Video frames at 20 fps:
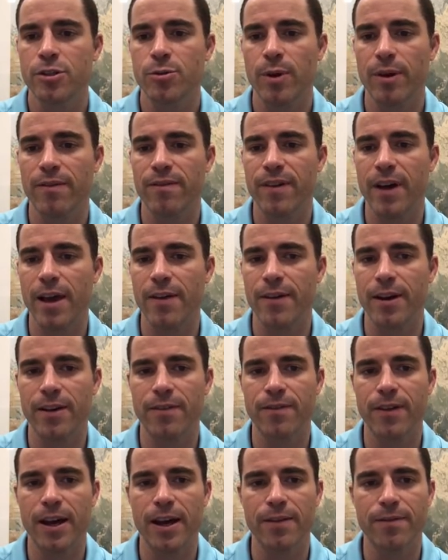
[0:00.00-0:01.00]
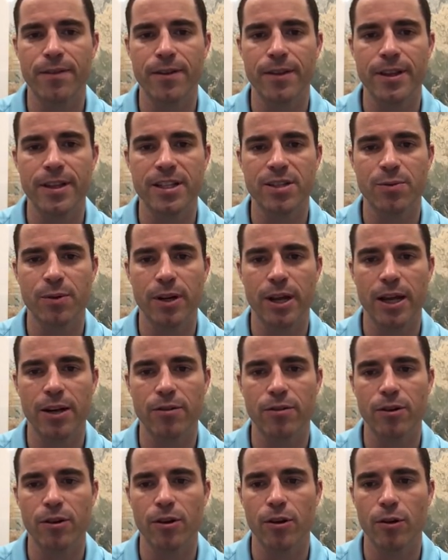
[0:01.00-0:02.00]
we have 5 out of 5 for this one. I
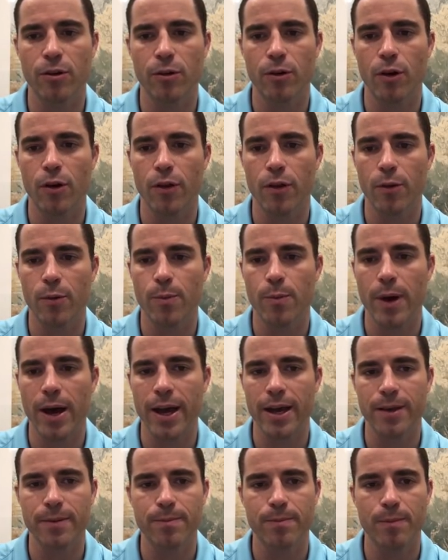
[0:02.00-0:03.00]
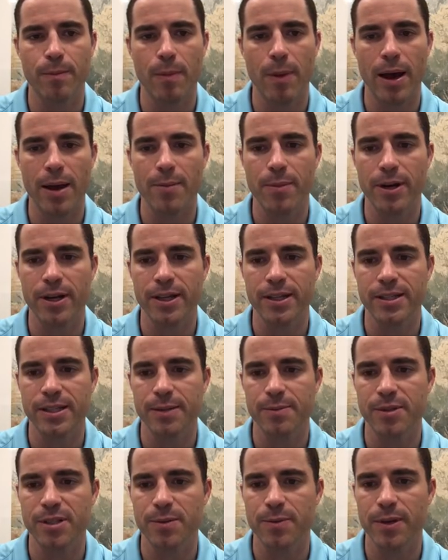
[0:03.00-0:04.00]
don't know, although my money
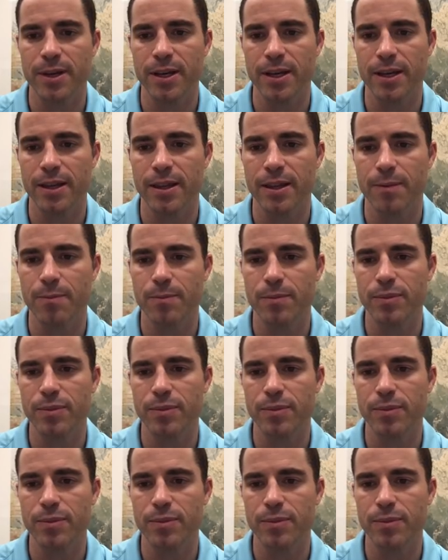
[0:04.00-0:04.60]
seems to be in the